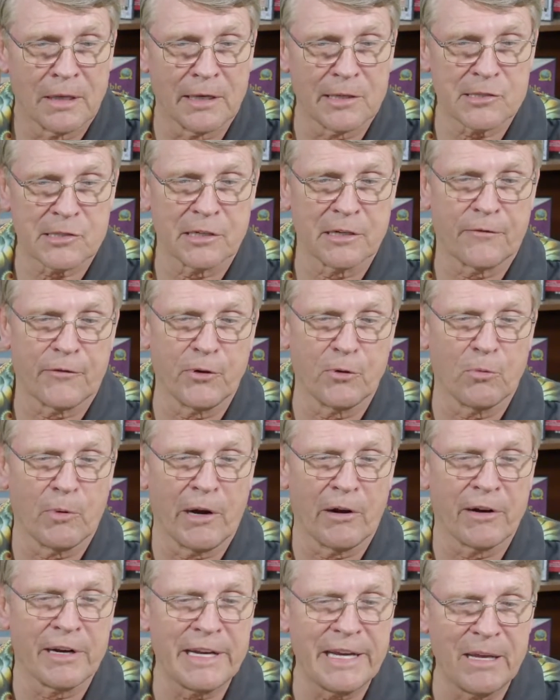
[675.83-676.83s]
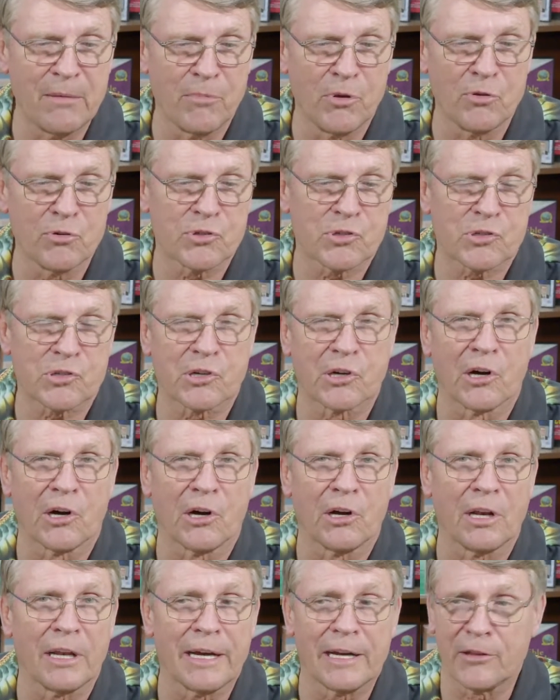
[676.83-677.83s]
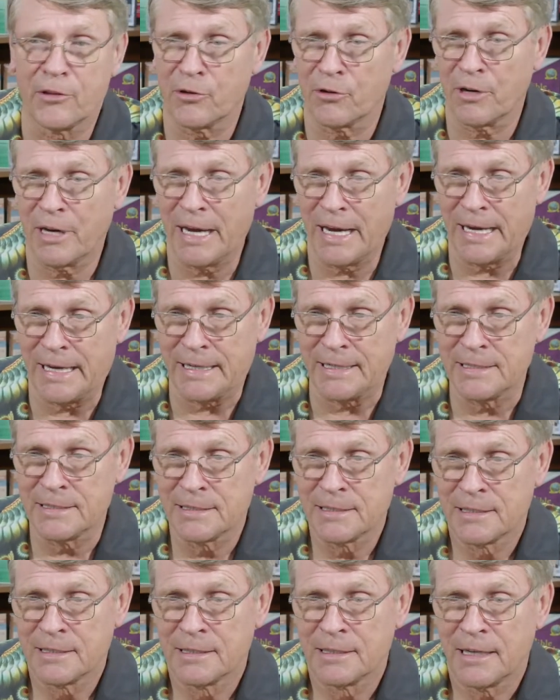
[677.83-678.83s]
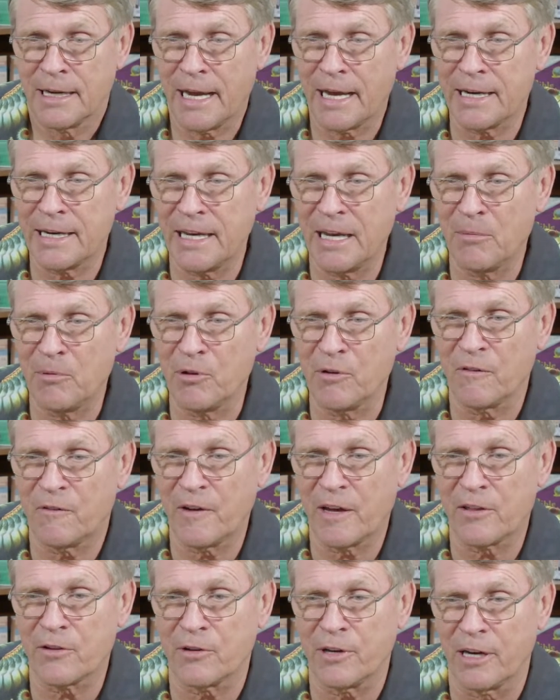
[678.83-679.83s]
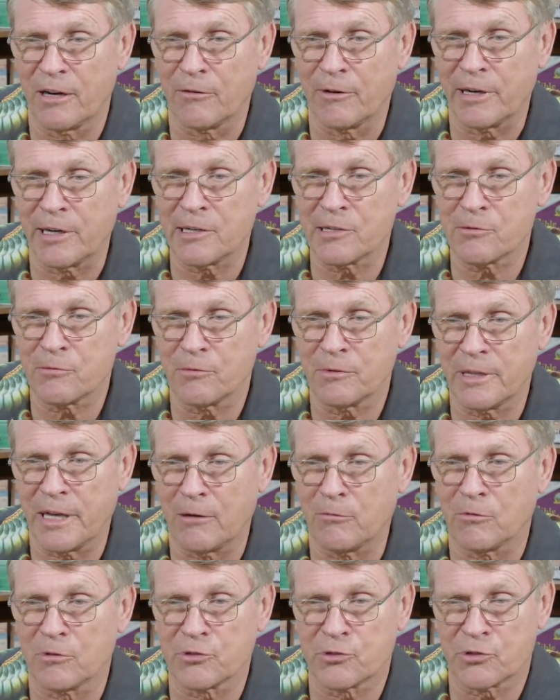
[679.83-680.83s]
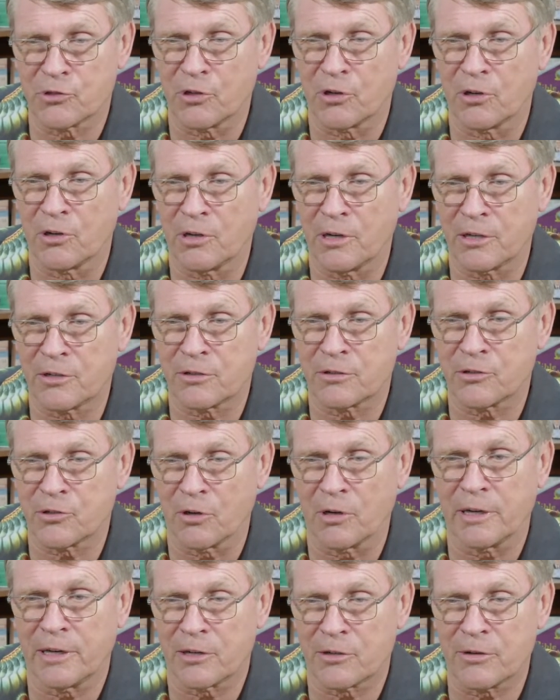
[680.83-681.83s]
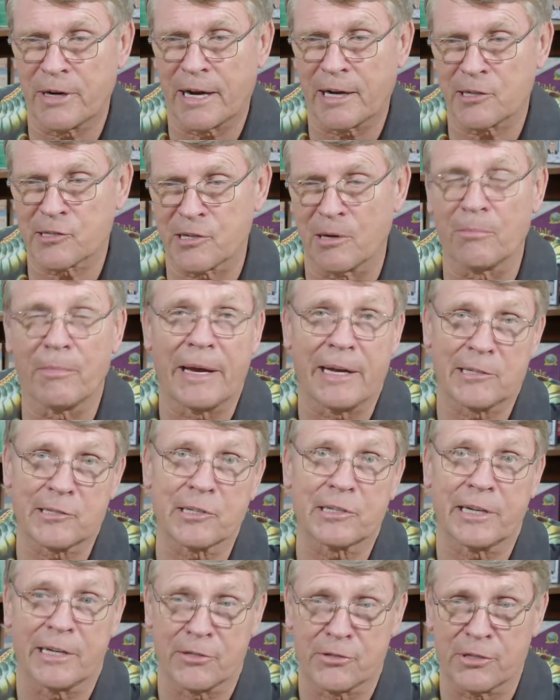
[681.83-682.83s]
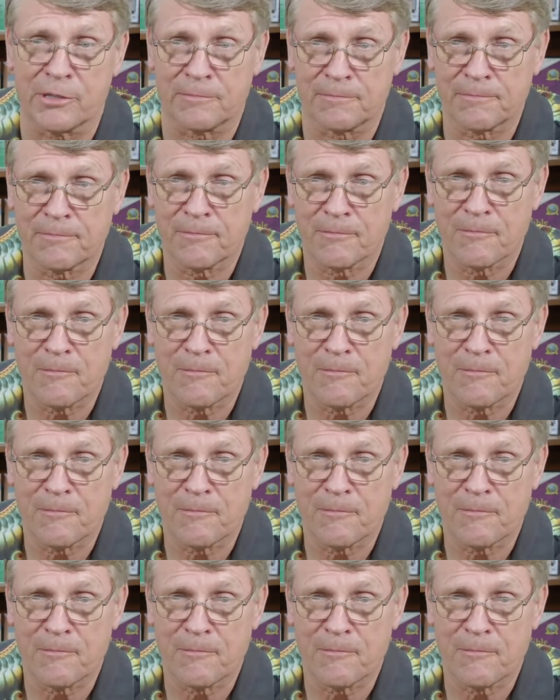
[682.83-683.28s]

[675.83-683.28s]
Now listen, if you wear an emu skull on your head and emu feather earrings, that will surely attract some man's attention.